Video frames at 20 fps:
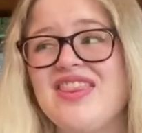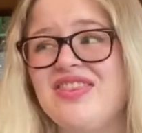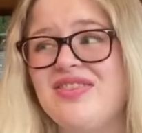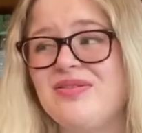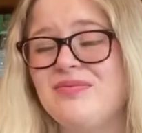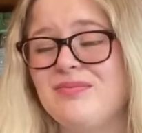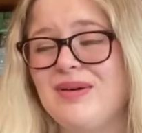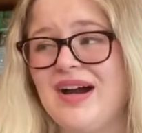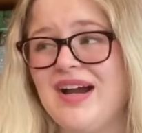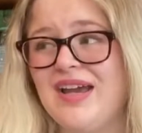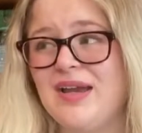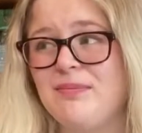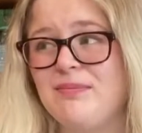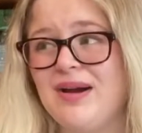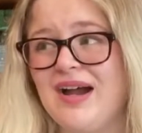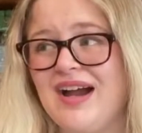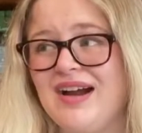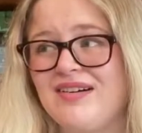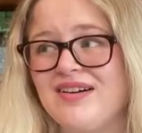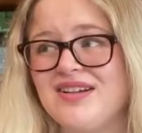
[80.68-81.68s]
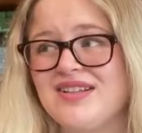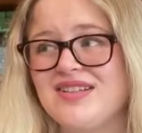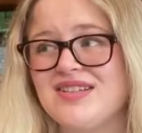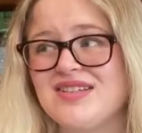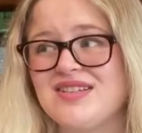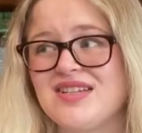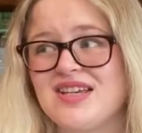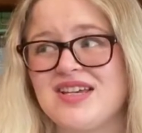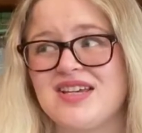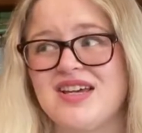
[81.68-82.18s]
My
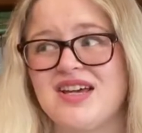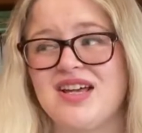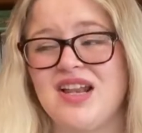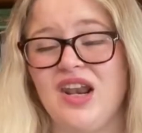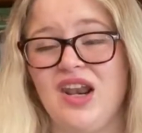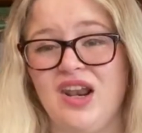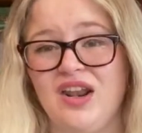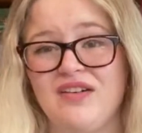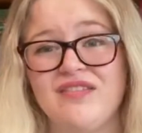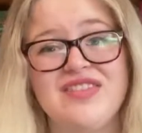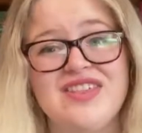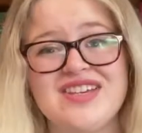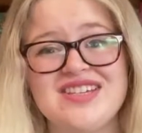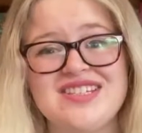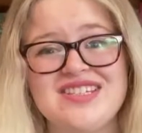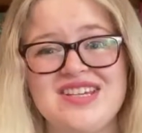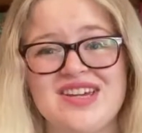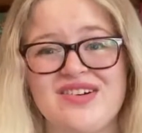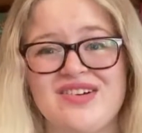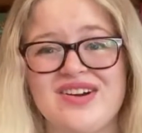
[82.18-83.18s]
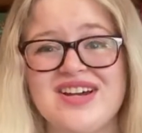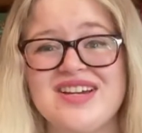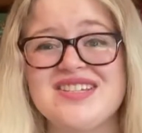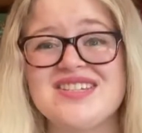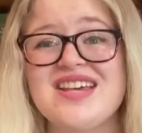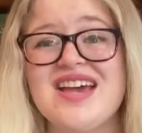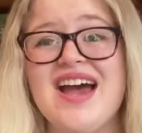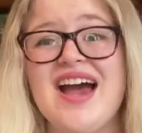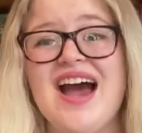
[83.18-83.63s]
parents love this series